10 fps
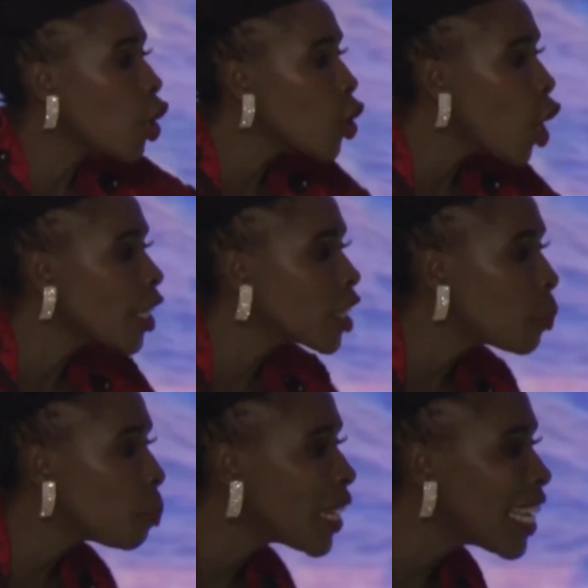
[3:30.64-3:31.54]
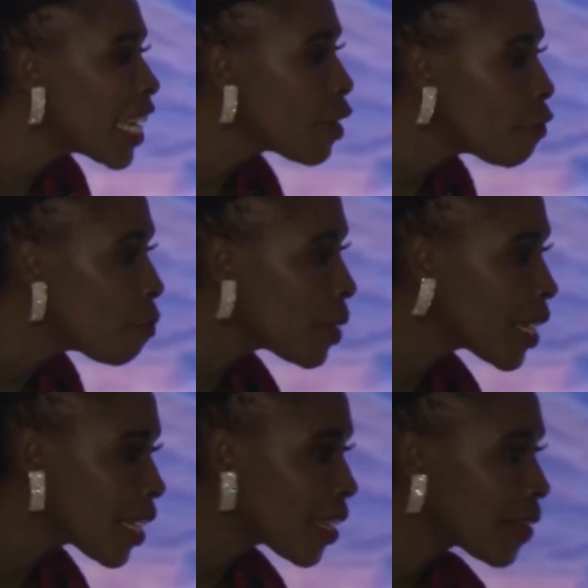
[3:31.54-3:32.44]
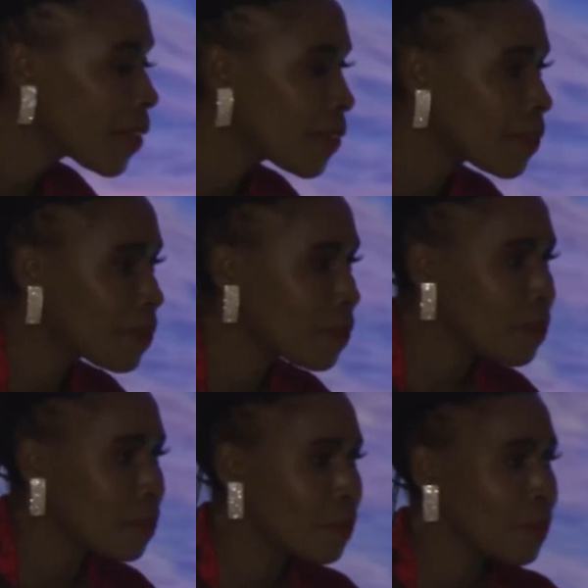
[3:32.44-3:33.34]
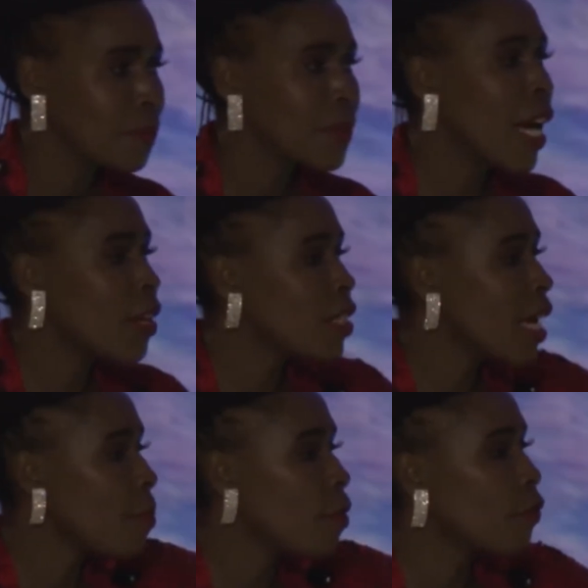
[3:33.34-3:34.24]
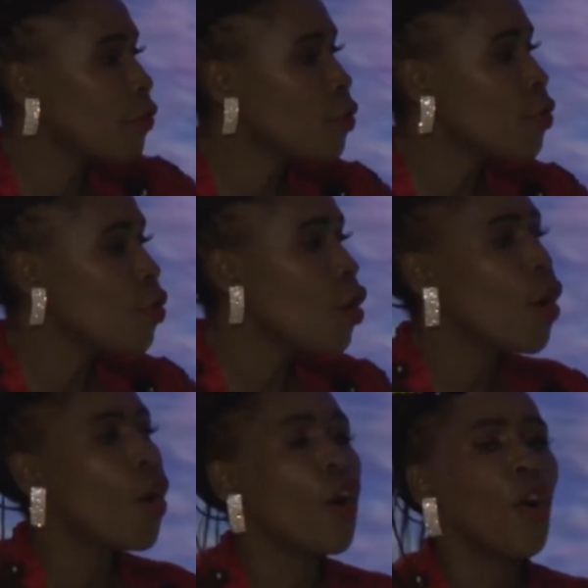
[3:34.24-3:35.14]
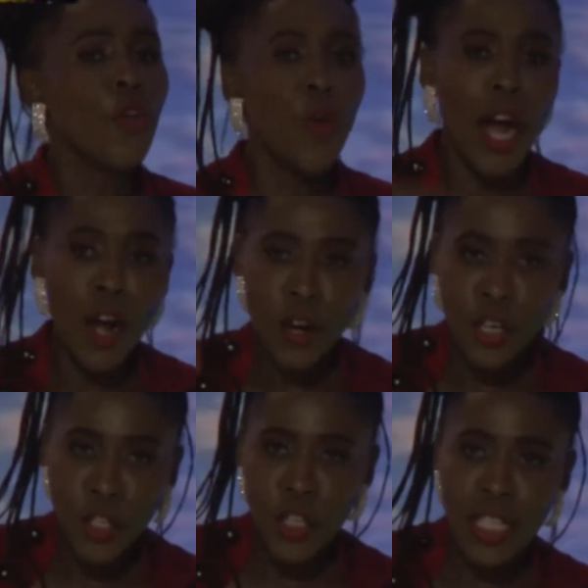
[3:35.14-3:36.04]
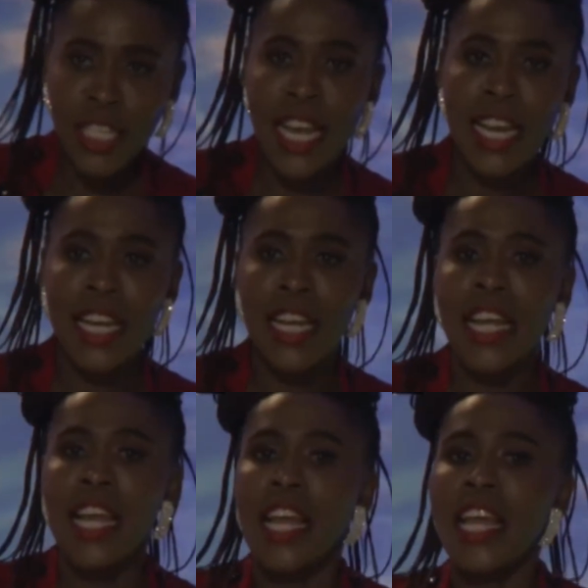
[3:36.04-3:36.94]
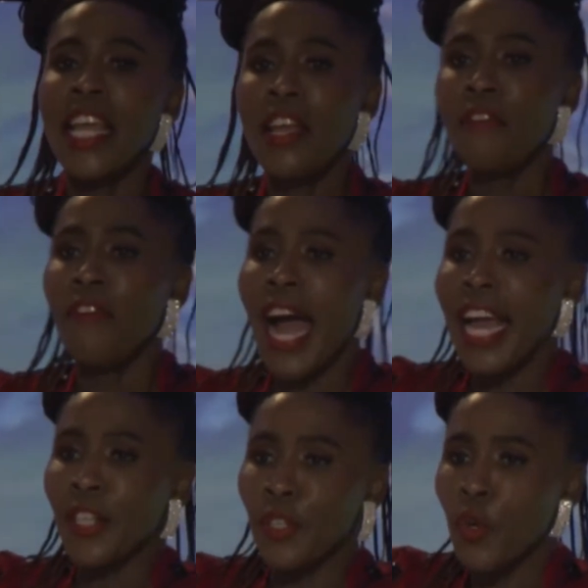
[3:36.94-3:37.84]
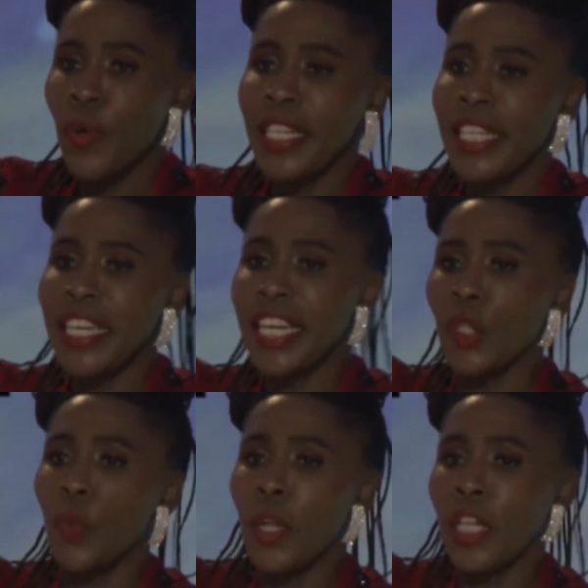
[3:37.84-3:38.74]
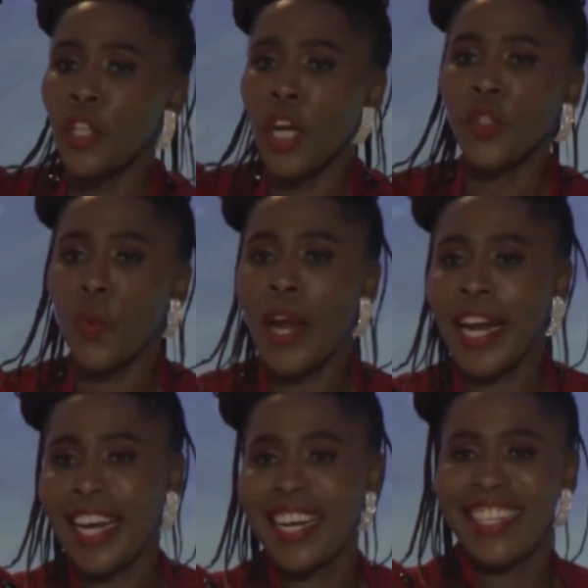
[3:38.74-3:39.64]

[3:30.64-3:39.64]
not believe me. Now some of you you are also saying if I do it it will not work.